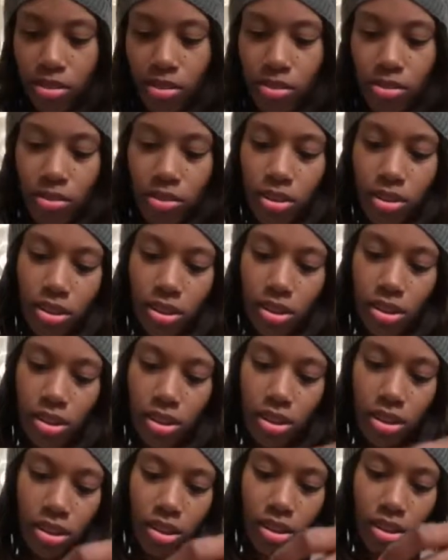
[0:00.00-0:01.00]

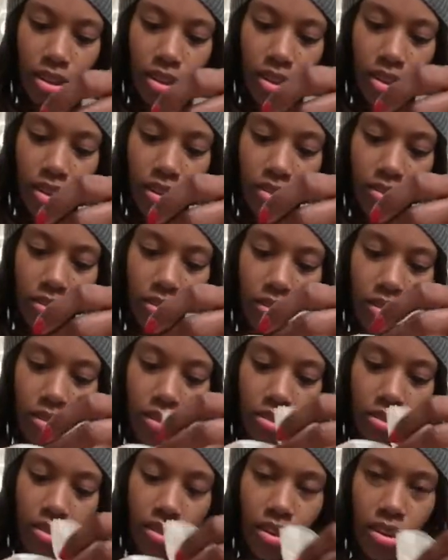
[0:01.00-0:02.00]
Okay. This
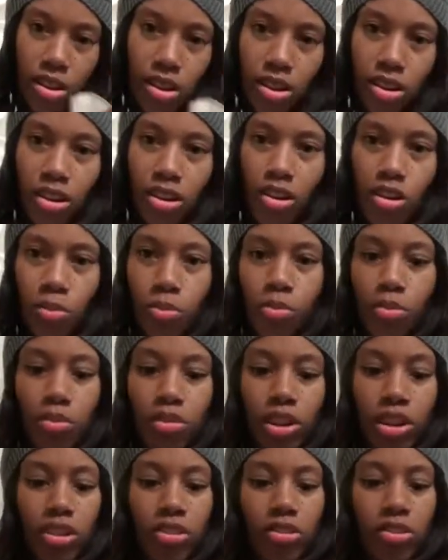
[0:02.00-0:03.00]
looks like a
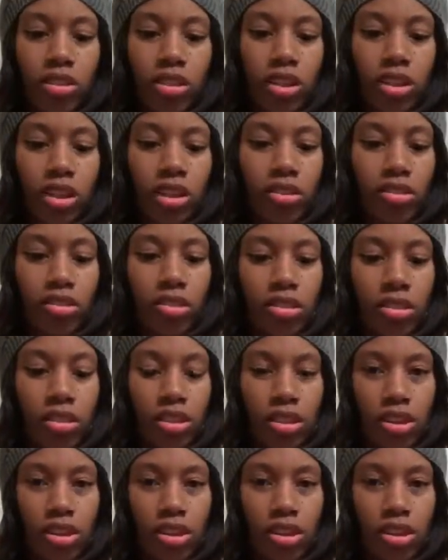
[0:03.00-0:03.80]
bracelet.